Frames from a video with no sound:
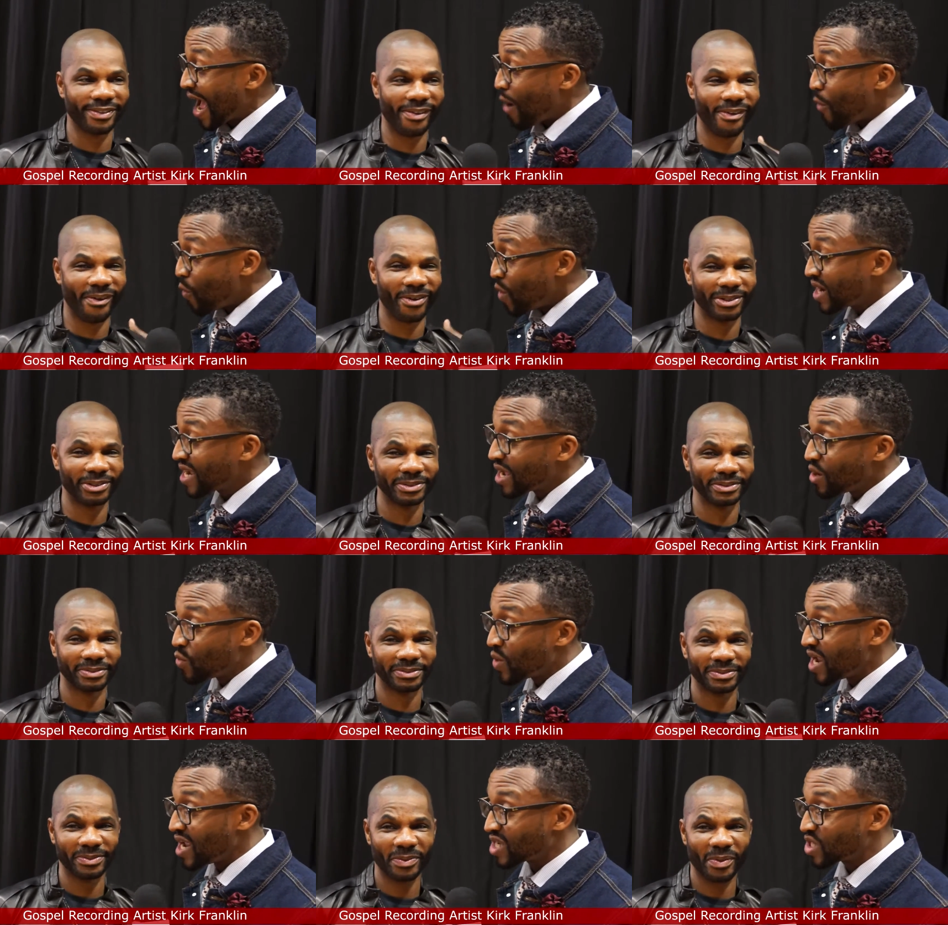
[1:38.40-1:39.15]
Speaker 1: What can
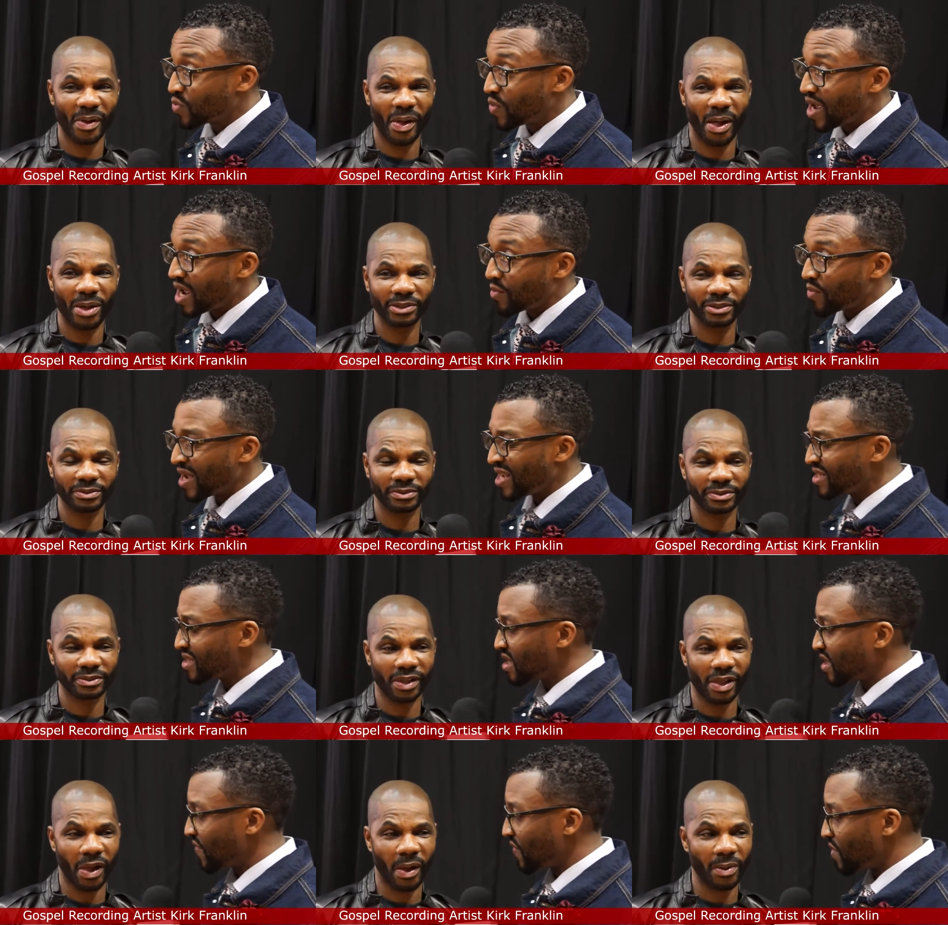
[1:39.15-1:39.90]
we expect,
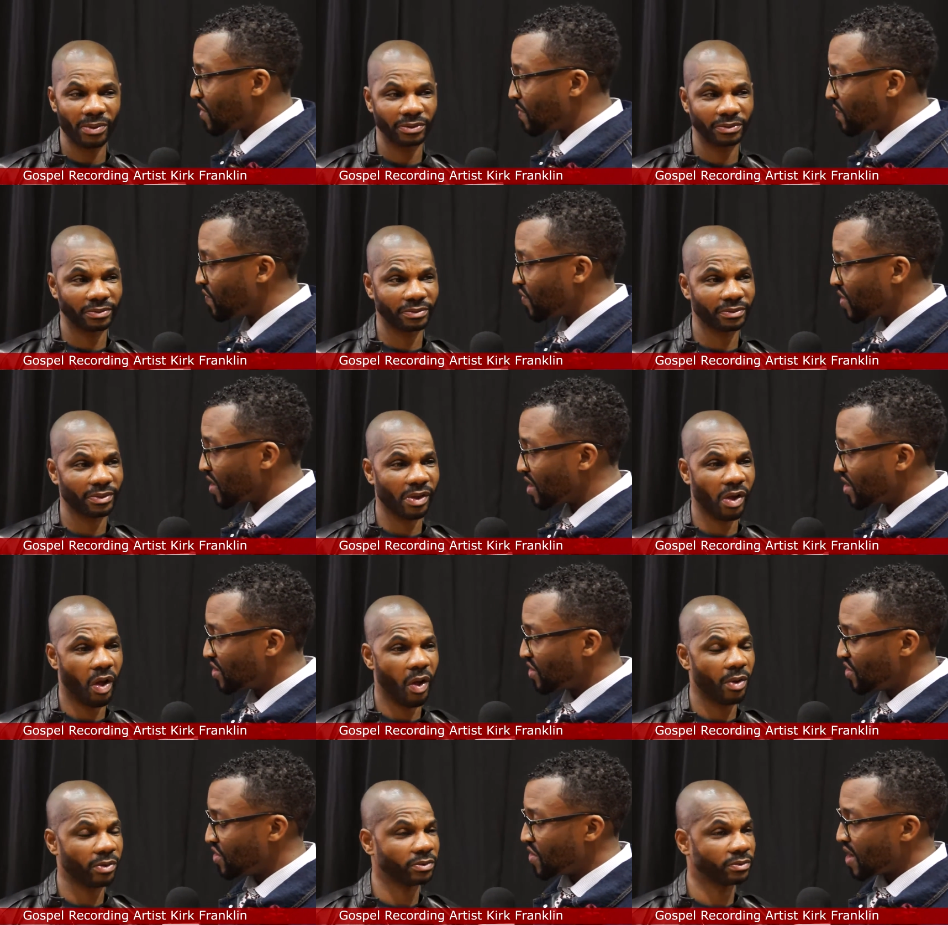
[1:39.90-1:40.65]
basically, from
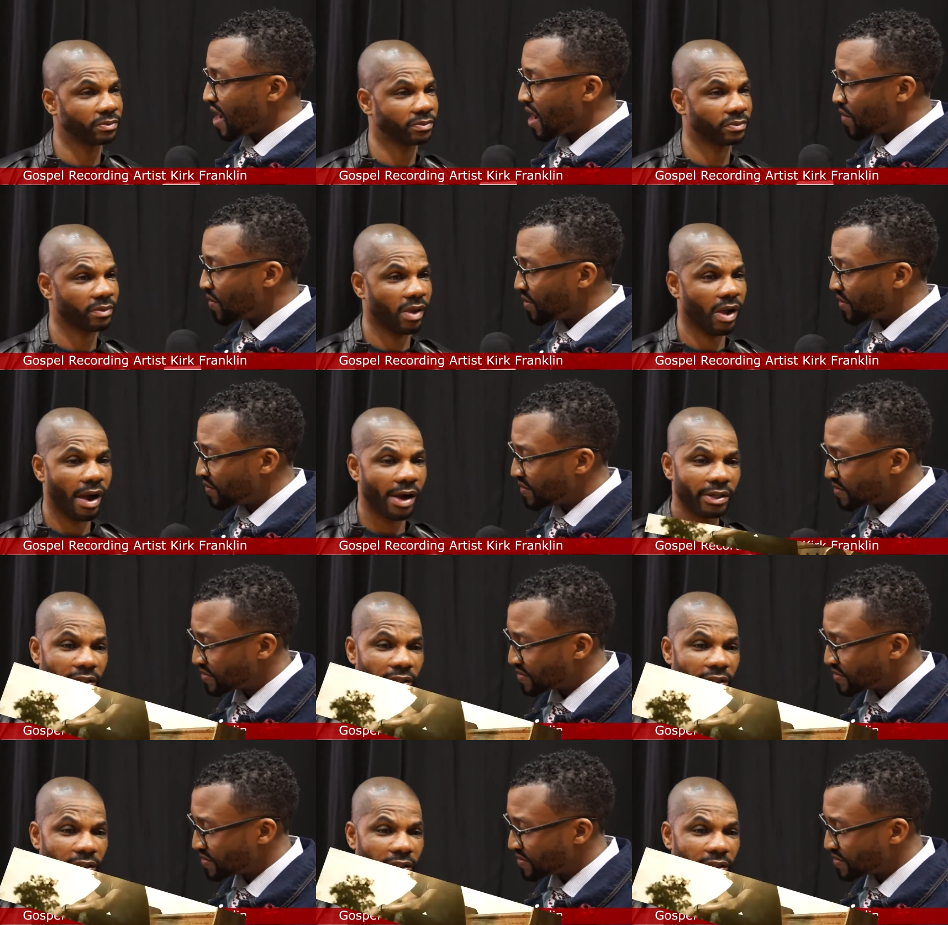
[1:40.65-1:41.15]
your new album?